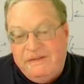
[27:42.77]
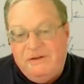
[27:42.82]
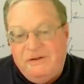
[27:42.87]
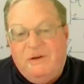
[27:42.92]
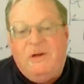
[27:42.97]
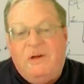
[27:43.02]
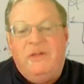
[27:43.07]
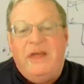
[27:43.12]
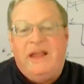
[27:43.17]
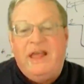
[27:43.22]

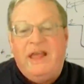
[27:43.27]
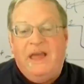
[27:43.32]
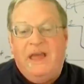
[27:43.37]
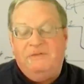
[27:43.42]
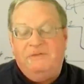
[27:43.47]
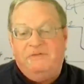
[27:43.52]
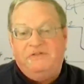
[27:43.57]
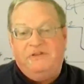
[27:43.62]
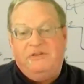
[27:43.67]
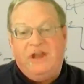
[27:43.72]
all that kind
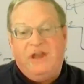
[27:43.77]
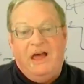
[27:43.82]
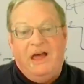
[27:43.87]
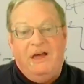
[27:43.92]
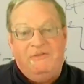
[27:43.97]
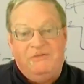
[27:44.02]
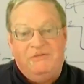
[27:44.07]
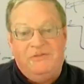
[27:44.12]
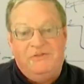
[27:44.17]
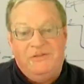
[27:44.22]
of
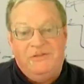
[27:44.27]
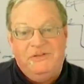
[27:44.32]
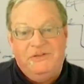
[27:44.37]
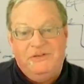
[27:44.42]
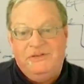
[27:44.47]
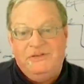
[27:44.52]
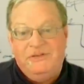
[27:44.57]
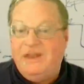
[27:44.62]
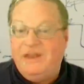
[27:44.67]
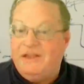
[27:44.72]
stuff
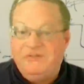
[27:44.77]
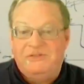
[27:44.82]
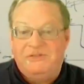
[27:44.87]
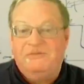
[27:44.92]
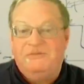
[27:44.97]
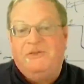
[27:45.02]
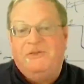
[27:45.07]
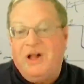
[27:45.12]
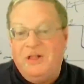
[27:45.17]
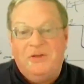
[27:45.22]

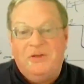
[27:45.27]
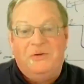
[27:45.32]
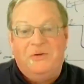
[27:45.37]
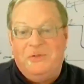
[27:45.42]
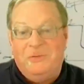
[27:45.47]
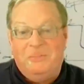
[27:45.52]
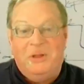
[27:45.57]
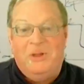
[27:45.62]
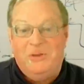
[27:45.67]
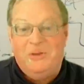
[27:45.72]
doesn't follow
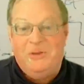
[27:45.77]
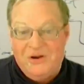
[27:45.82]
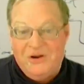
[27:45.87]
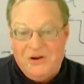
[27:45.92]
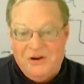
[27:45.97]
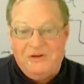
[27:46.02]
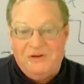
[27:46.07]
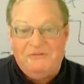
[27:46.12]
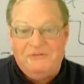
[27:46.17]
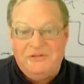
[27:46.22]
the bell
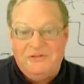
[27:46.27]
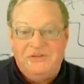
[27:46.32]
curve.